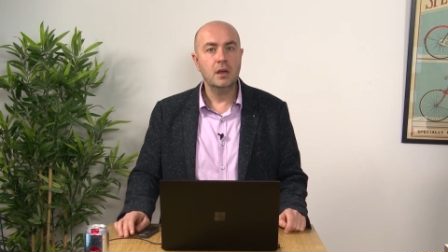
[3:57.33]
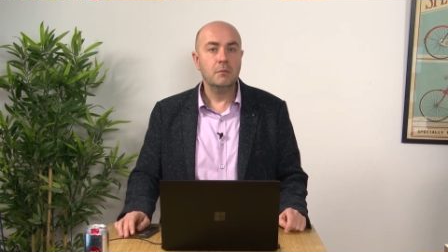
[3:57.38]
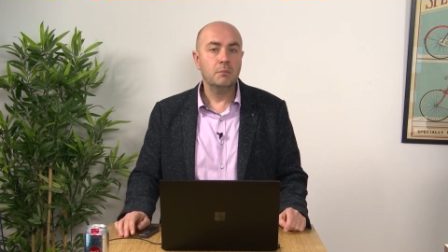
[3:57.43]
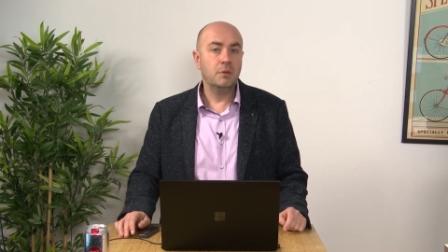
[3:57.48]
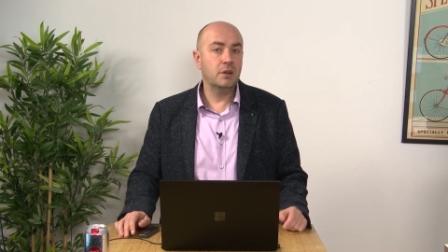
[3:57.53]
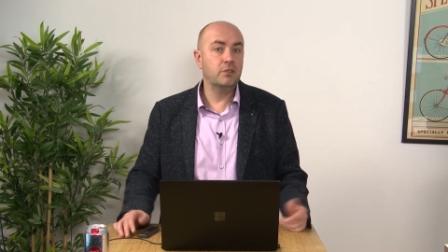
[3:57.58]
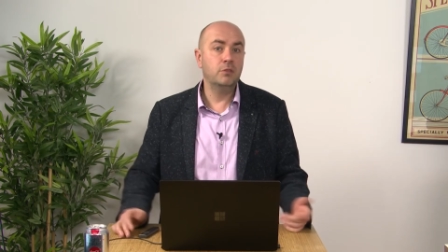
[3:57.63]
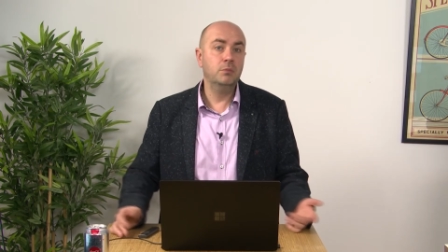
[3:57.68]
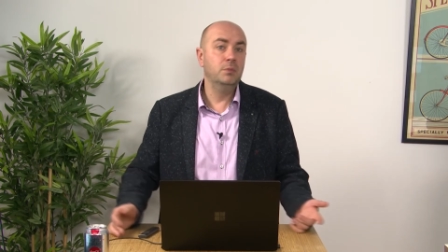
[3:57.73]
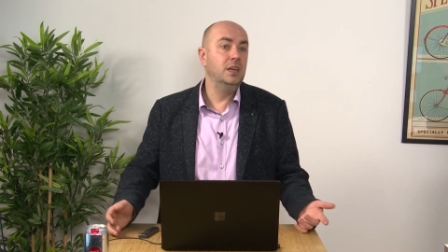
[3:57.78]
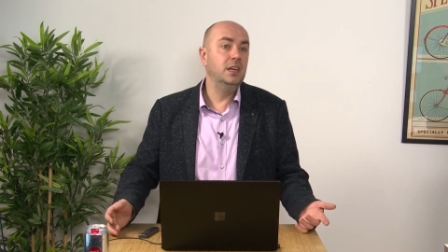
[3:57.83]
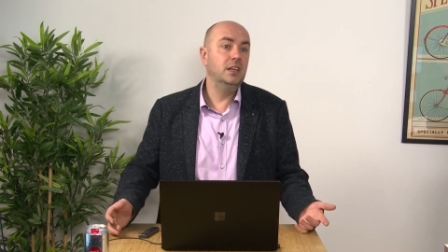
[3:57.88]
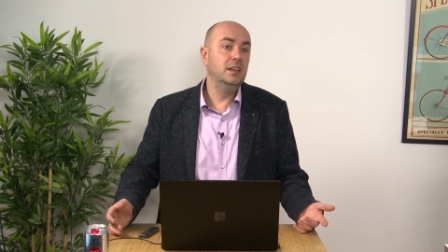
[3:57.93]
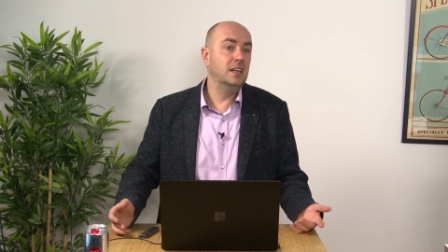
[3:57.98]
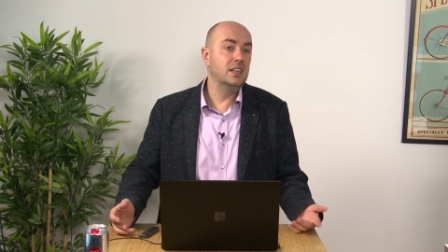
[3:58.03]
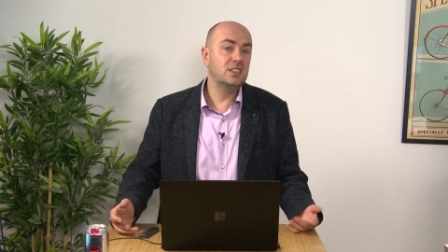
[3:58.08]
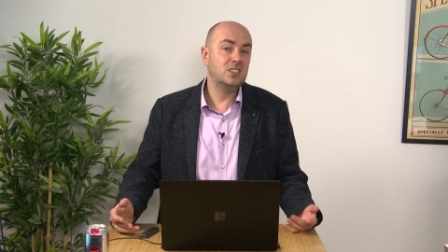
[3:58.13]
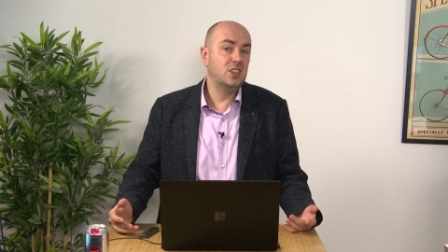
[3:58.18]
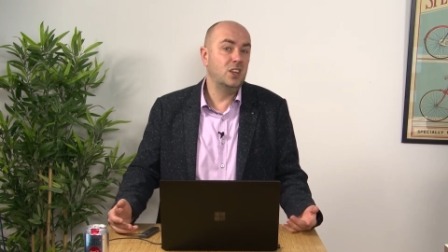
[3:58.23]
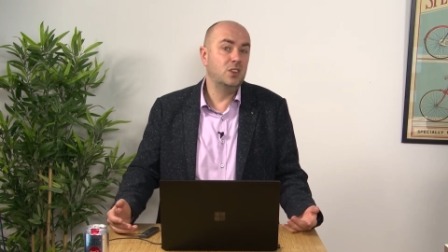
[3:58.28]
But for me,
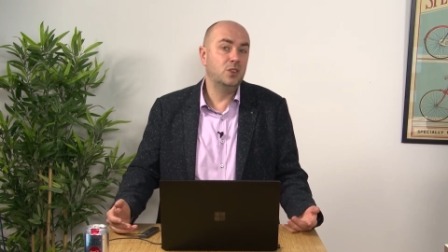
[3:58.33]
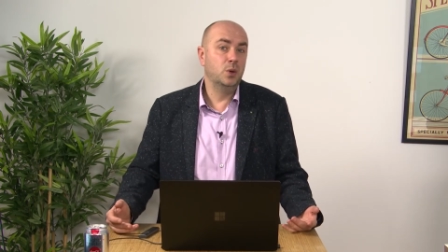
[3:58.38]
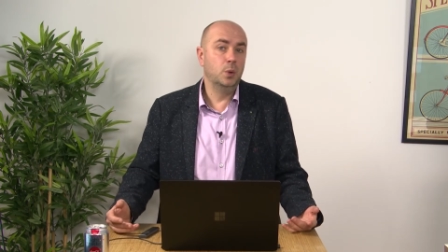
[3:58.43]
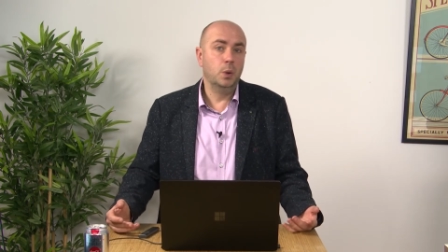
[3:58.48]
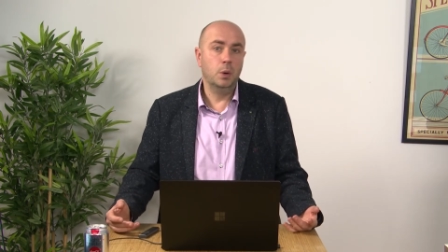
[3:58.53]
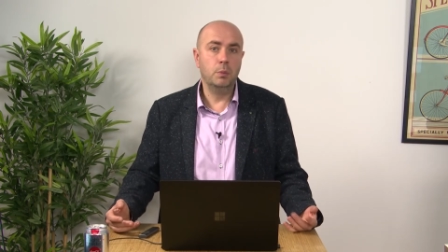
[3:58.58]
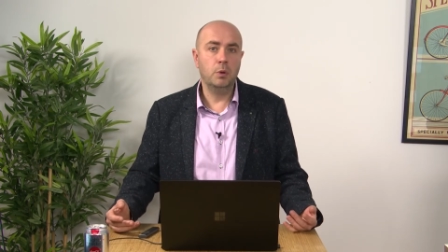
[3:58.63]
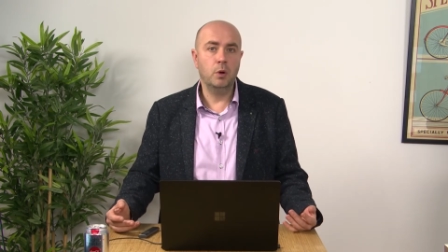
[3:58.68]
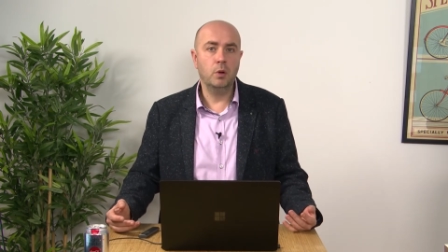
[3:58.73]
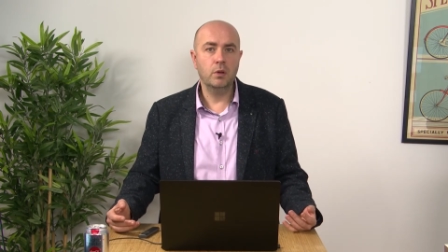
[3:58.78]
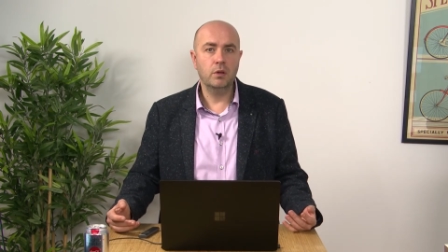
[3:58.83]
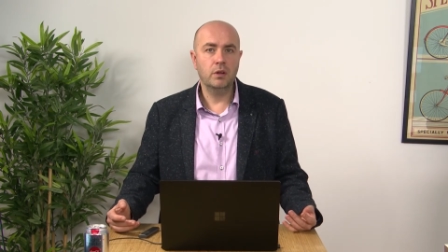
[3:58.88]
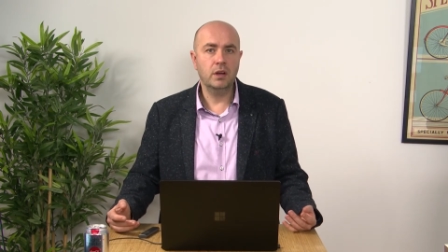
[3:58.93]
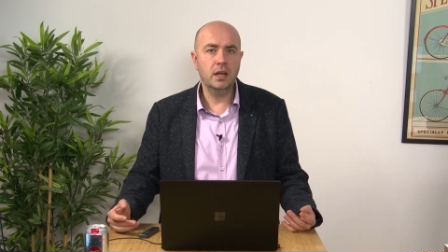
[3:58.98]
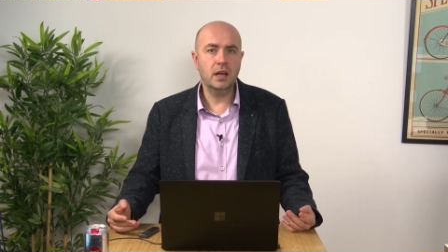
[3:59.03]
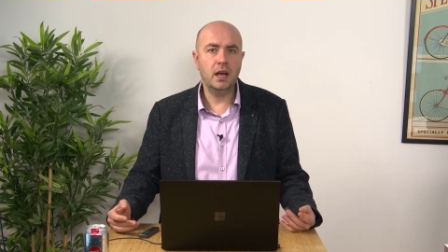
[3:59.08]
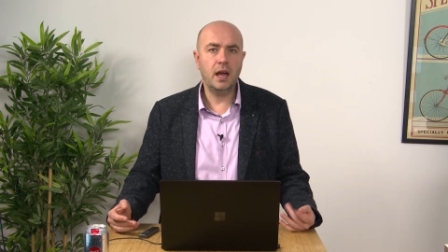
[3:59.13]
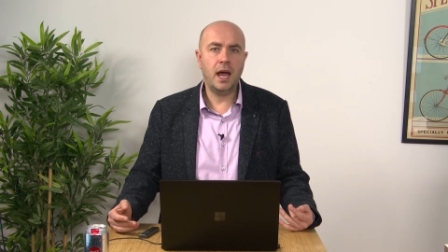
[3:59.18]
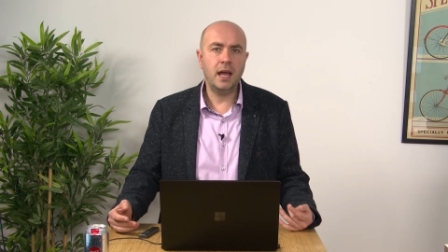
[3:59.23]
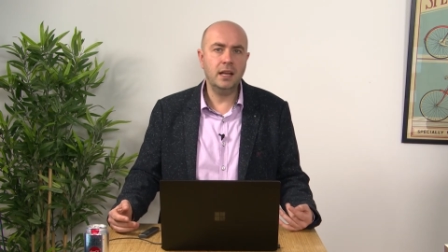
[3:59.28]
that's not doable.
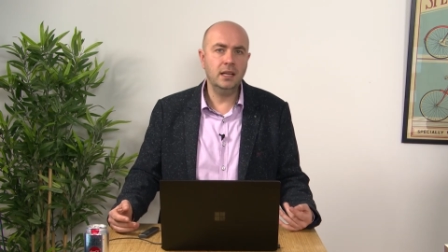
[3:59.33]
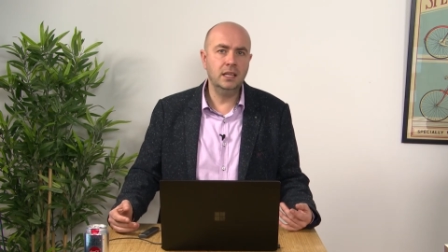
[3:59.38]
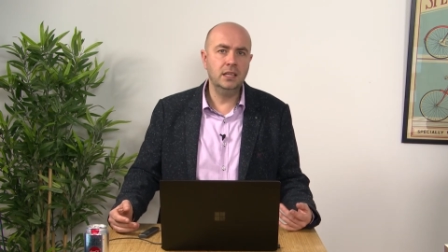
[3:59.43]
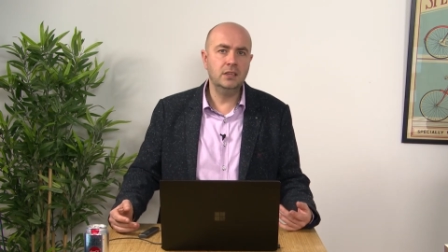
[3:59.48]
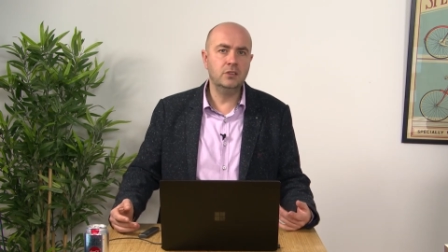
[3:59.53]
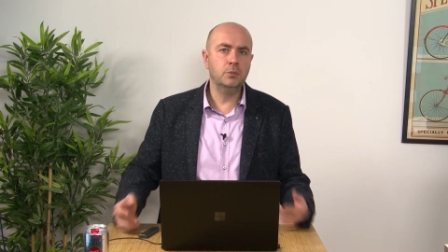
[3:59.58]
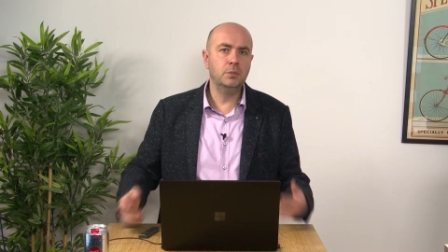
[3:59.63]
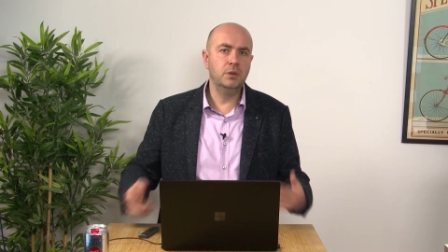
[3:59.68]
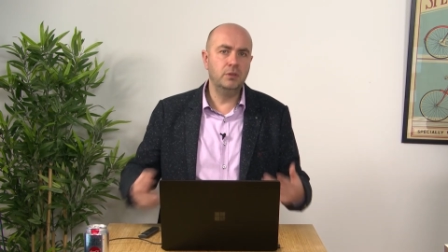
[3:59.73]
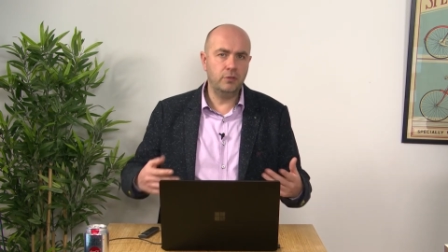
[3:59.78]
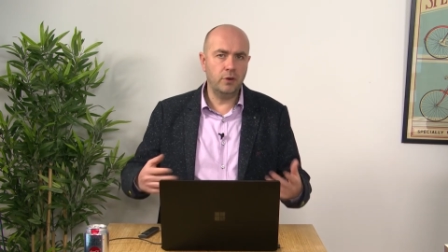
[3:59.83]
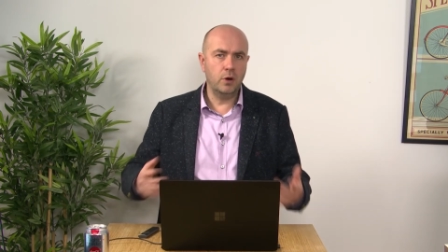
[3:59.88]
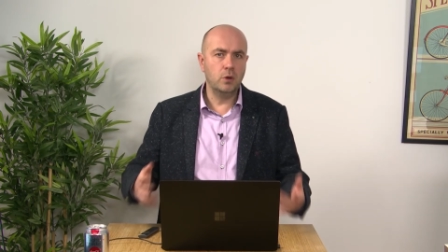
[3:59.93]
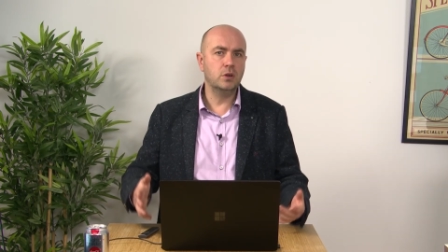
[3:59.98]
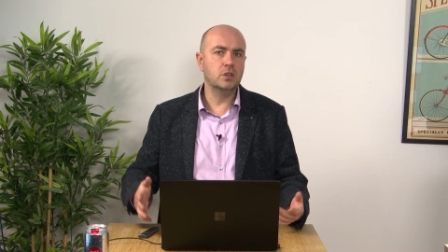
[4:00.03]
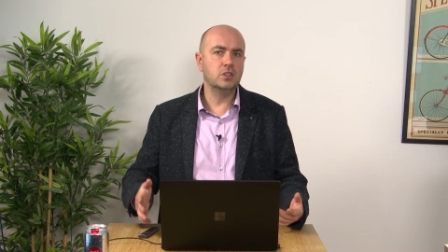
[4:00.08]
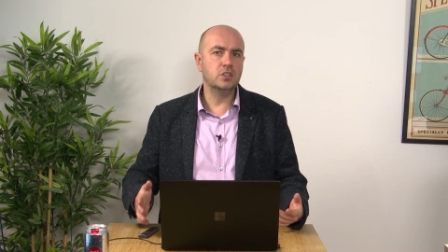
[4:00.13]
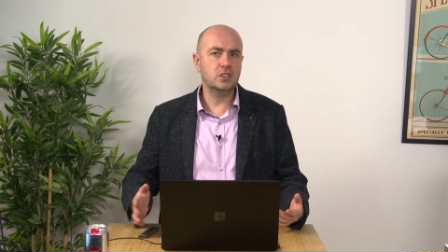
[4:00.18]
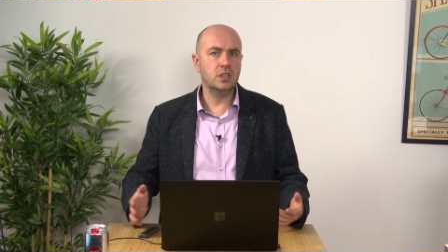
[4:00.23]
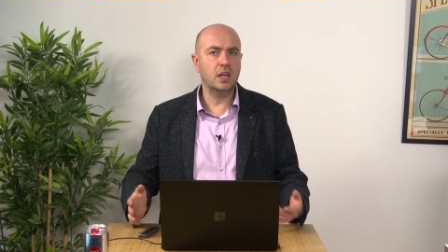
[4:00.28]
I need to be
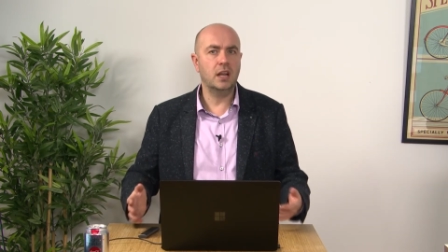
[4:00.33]
focused.